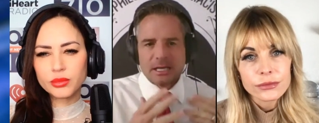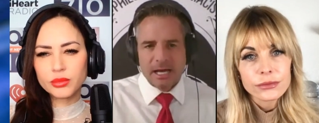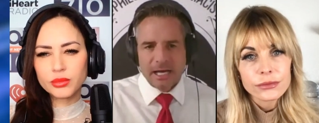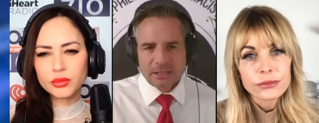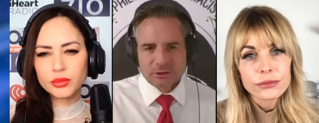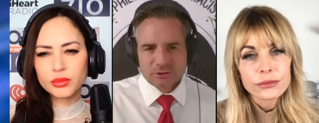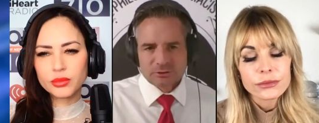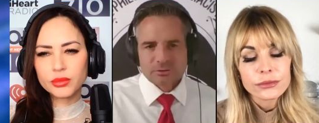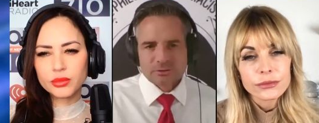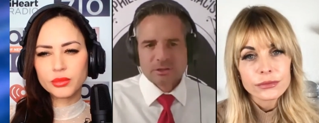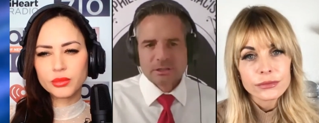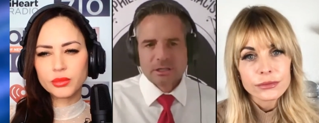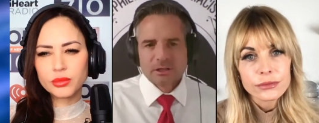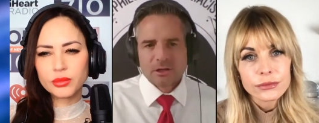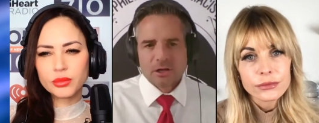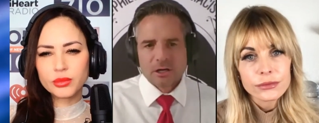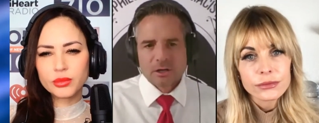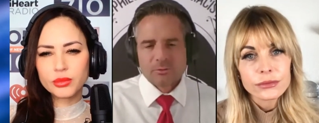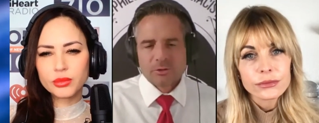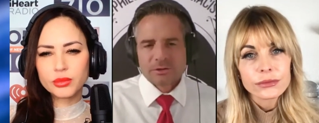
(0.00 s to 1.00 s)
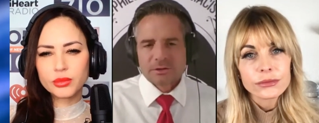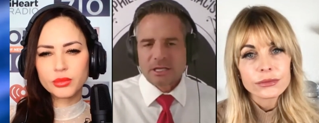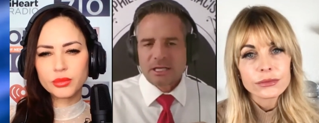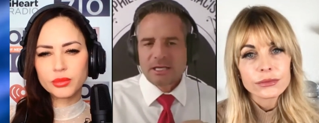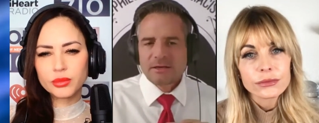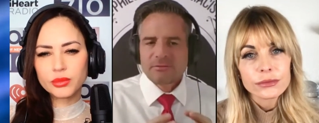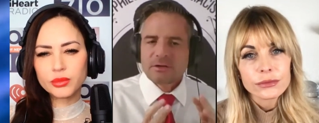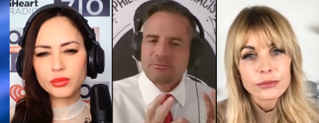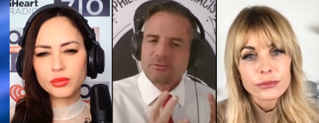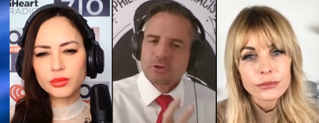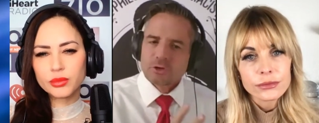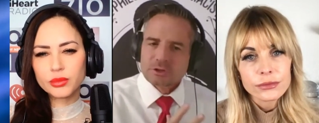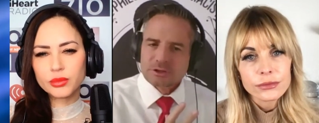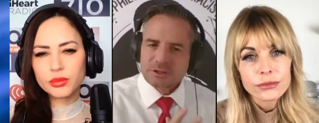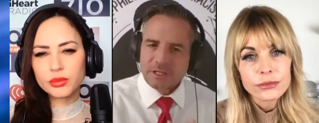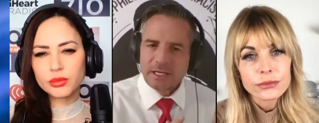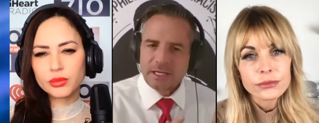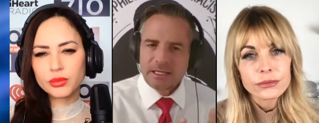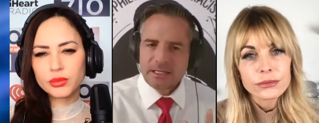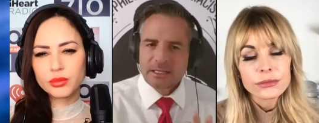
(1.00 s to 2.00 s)
Speaker 1: naturally along with it. Even if you're
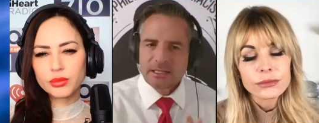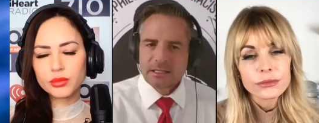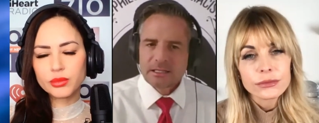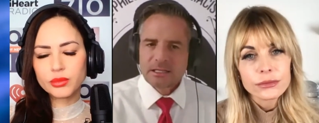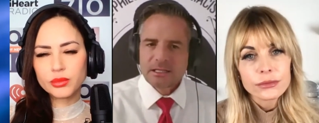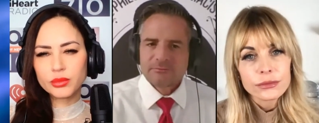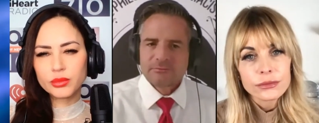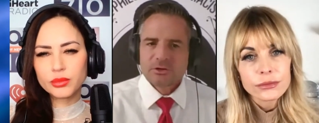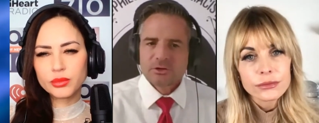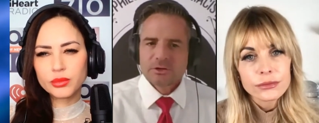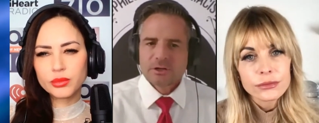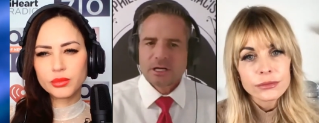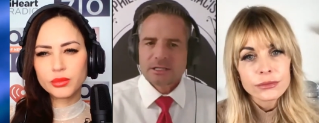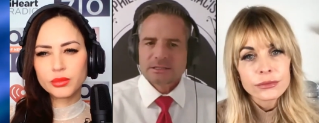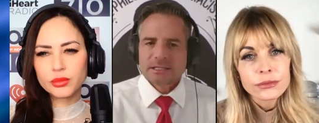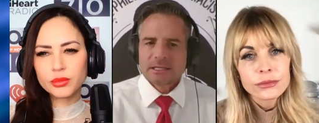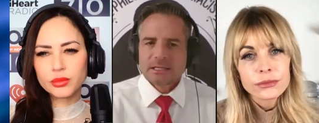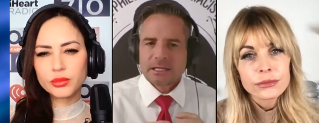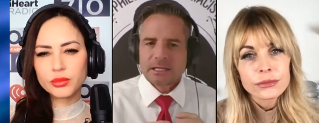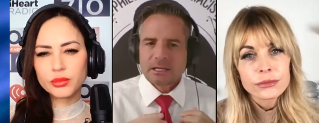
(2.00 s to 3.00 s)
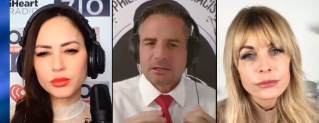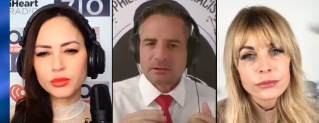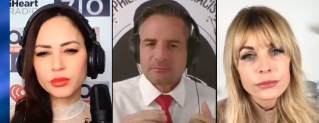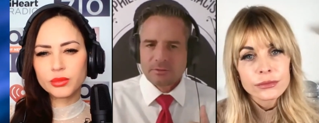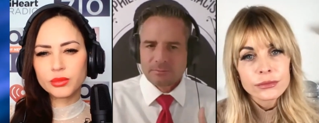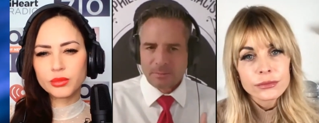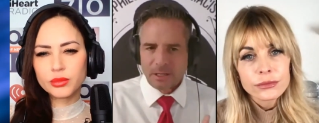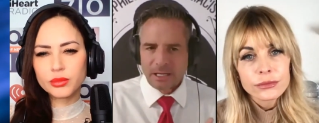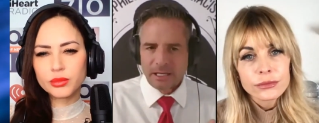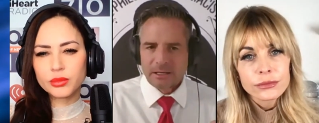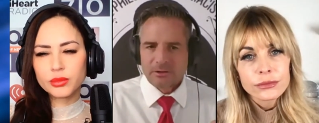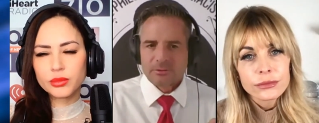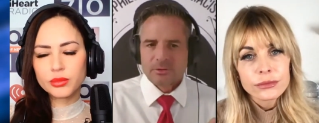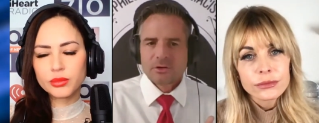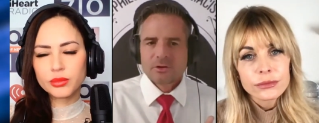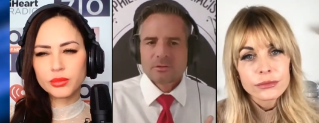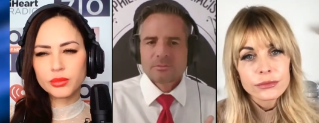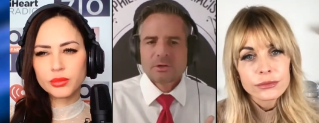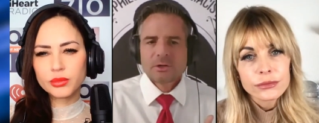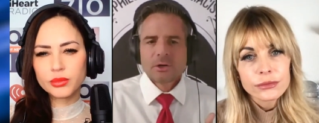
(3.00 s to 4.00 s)
taking it, if you're not taking care of the
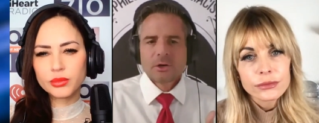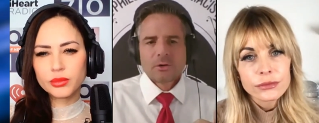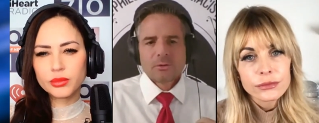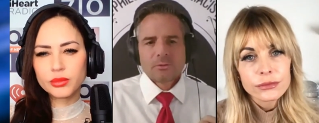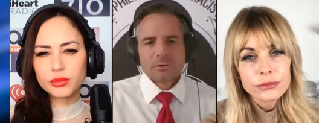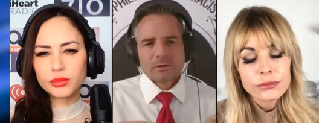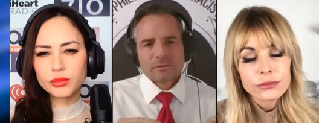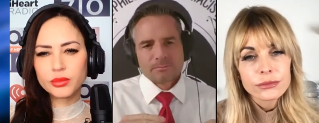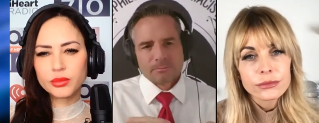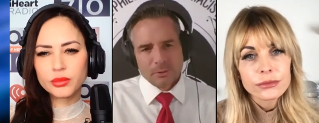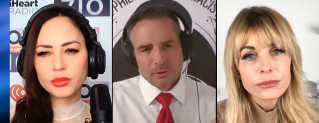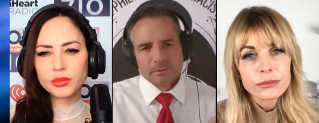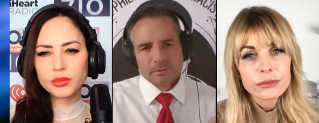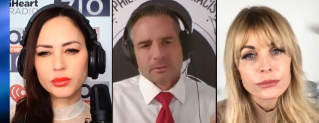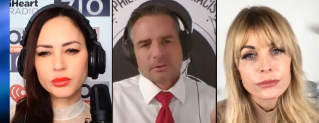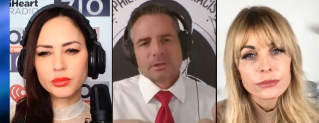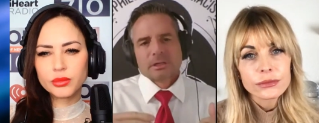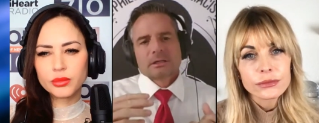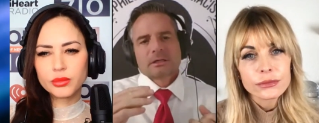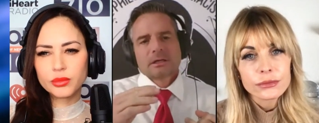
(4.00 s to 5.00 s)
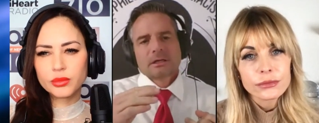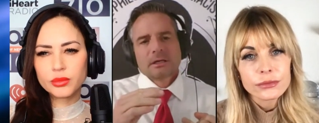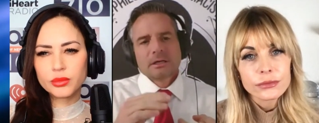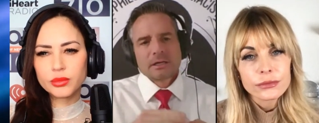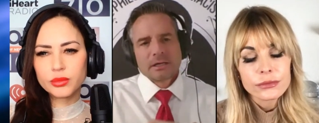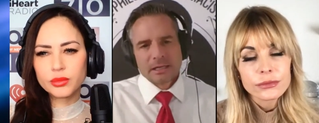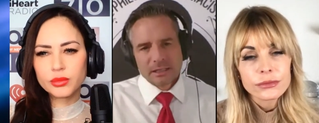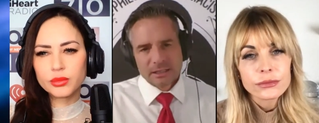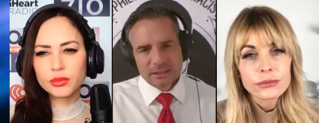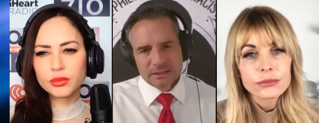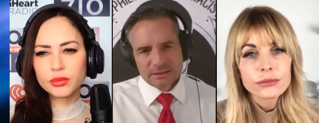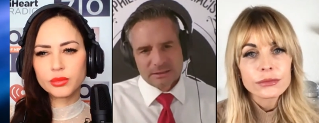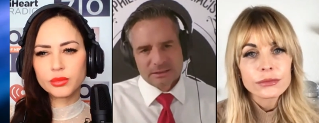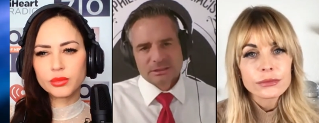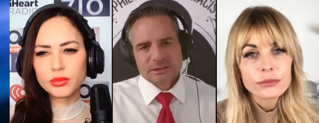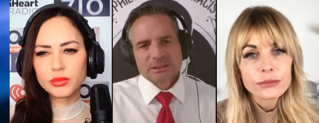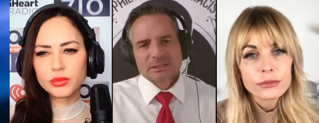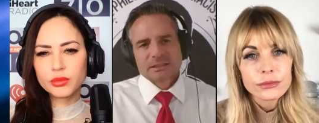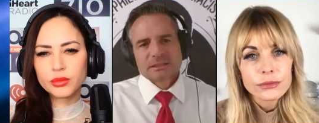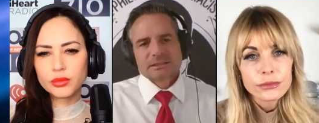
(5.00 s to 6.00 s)
microbe with berberine and
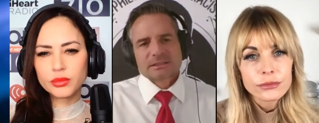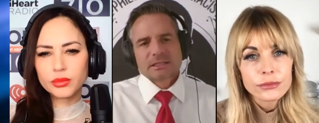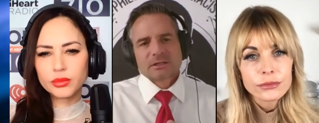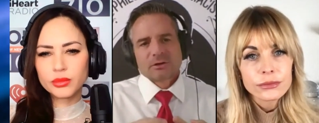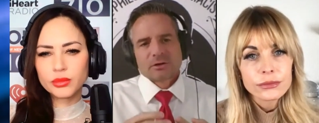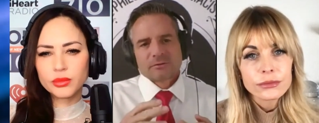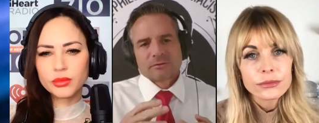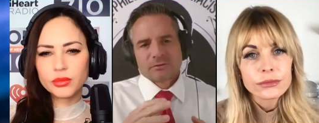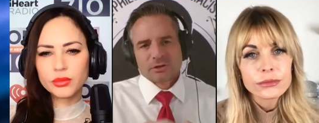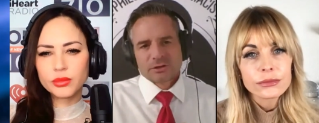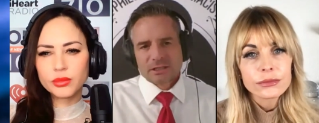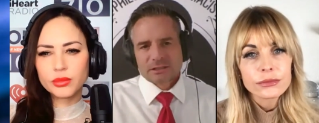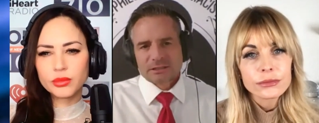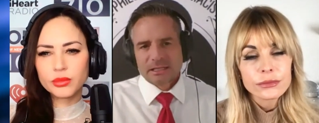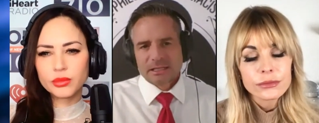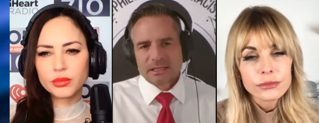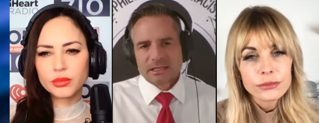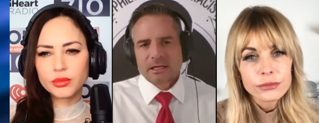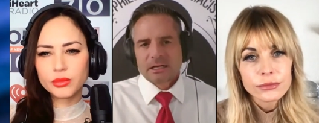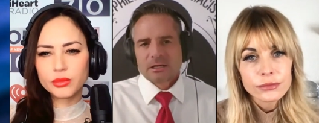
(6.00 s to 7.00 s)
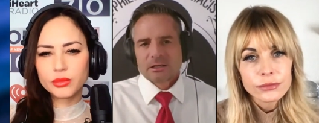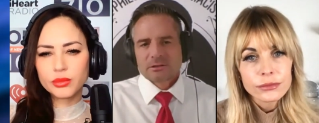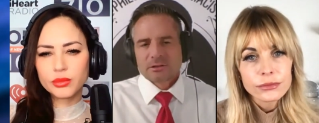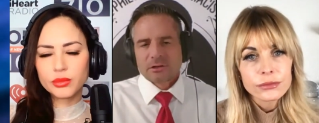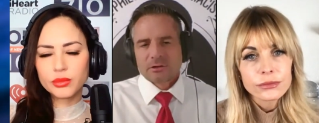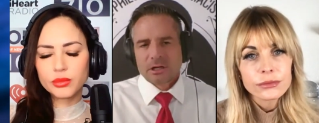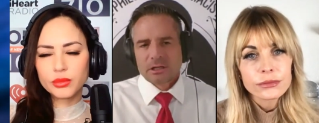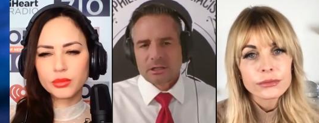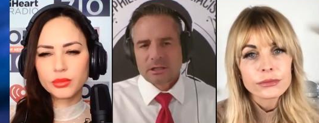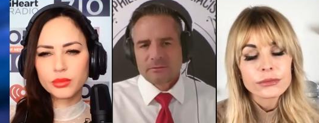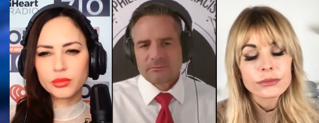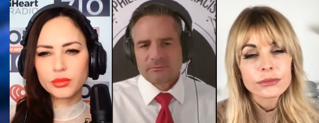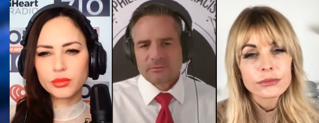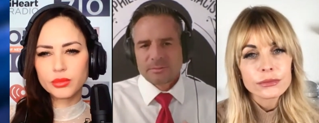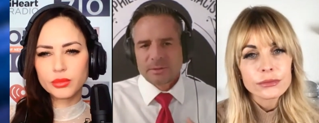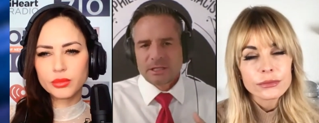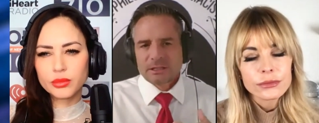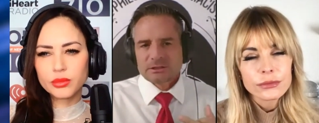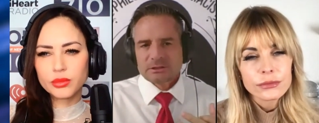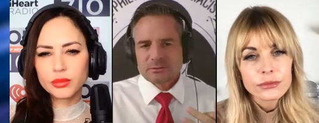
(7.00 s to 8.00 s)
ECGC, or if you're not taking care of the chronic
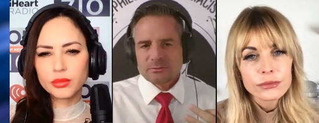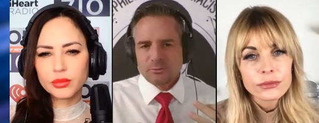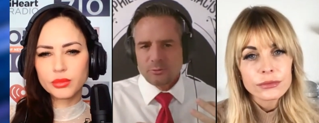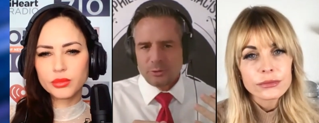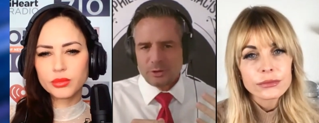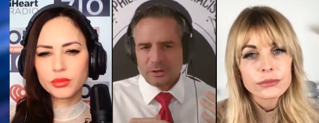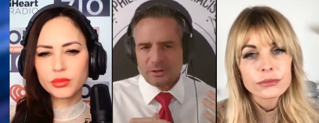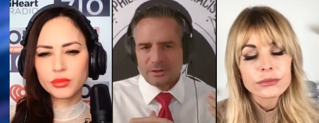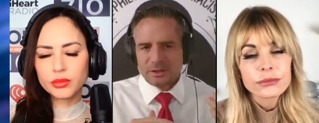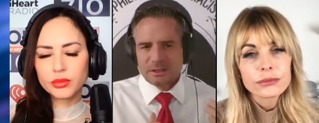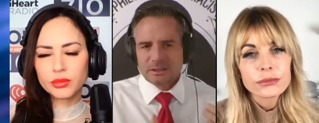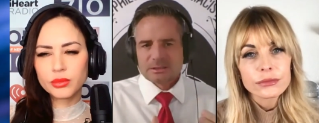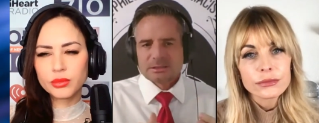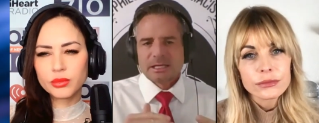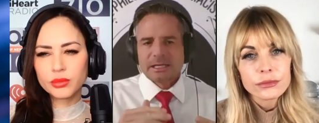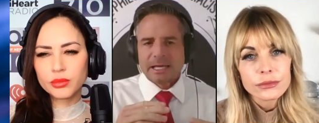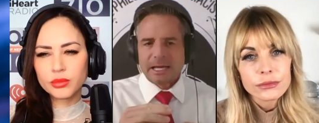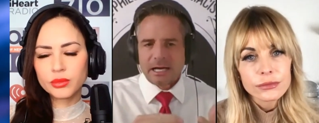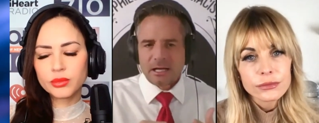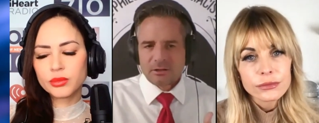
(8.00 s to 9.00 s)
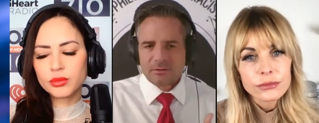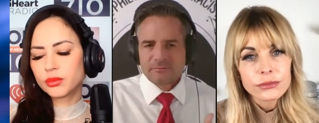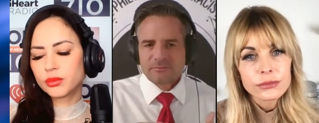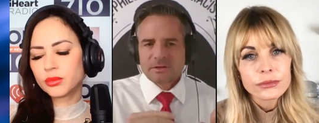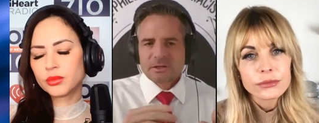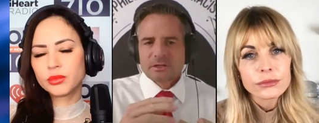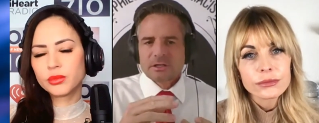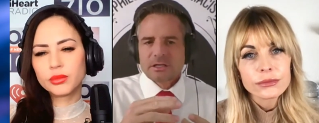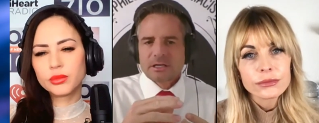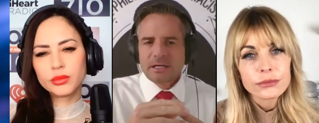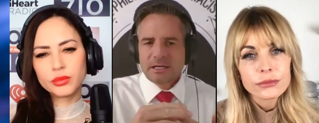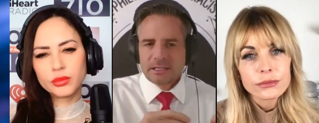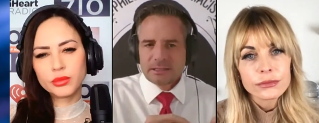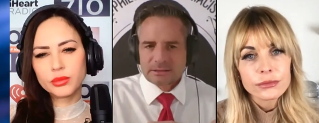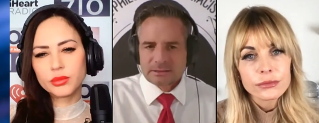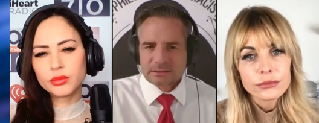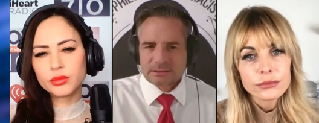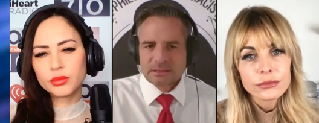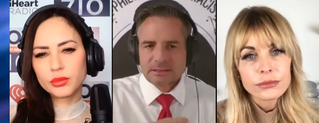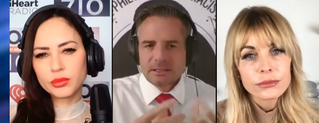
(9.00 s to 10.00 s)
inflammation with things like aloe vera
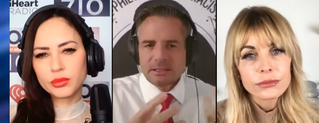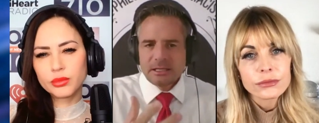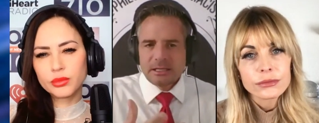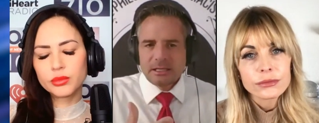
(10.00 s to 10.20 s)
and